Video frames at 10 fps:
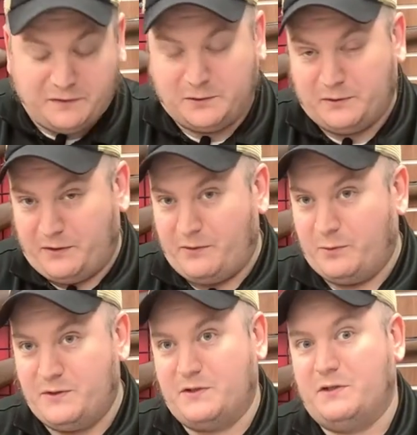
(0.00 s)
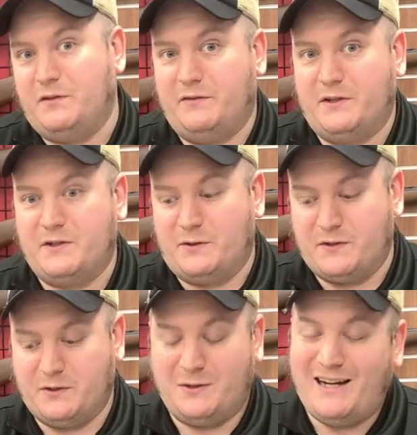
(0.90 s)
feel the 365XL
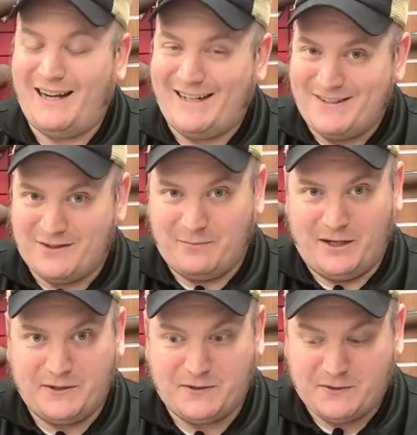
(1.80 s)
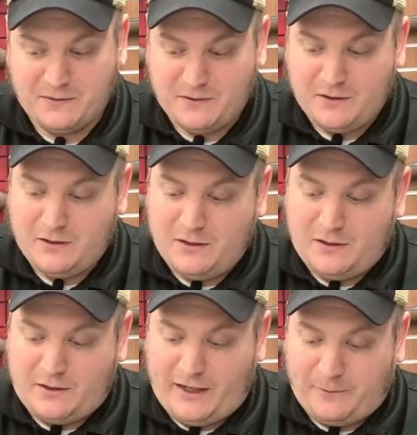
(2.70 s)
still hides the best.
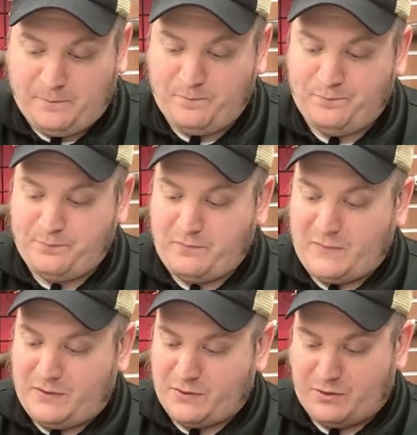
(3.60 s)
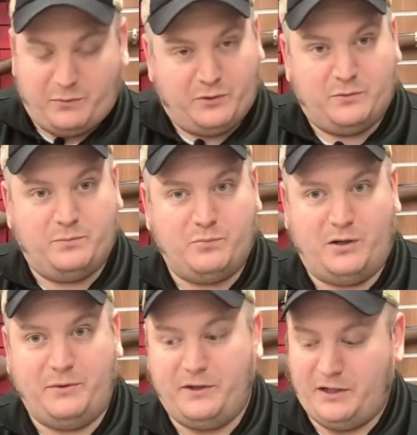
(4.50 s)
Now, some of you are
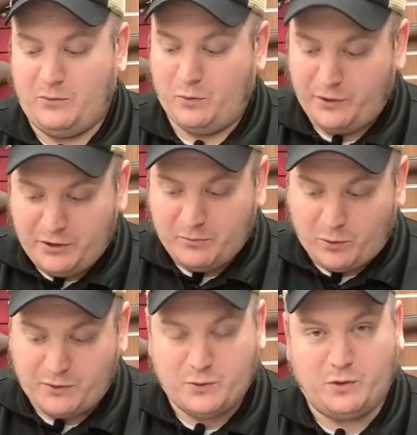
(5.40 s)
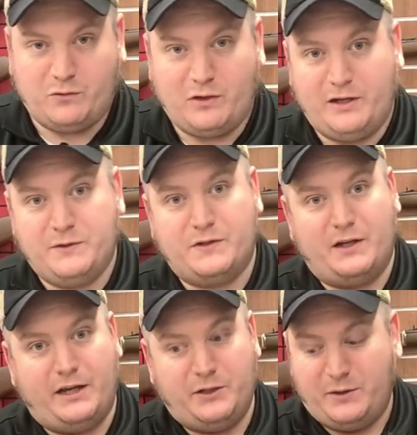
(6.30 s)
probably thinking, well, you can get more than 12 rounds,
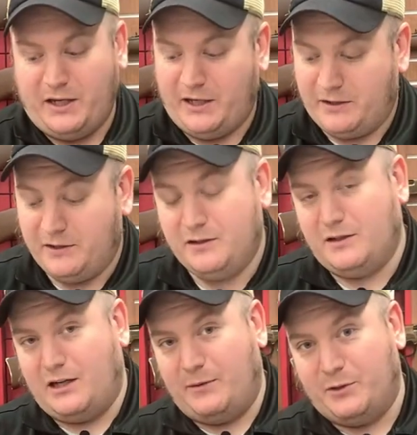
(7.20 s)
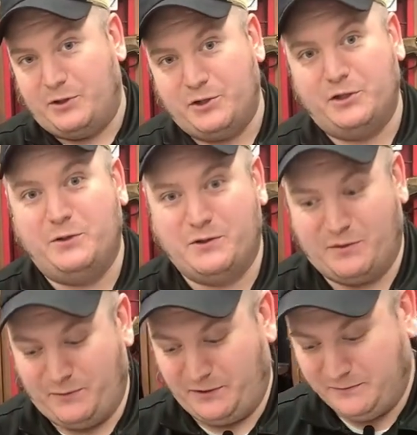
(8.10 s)
and you can. I'm going to show you
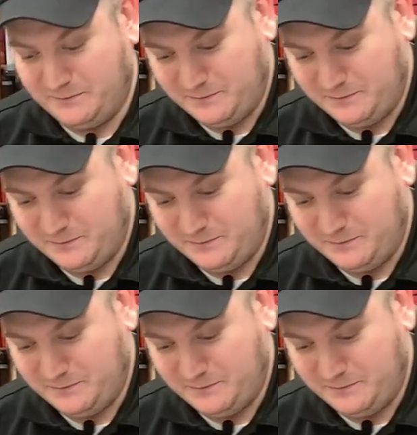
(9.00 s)
something.